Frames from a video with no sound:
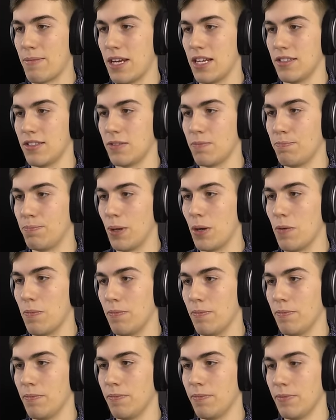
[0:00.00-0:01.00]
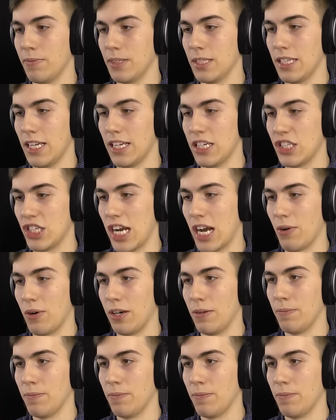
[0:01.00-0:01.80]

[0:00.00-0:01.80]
minutes. Boom. Get a shower.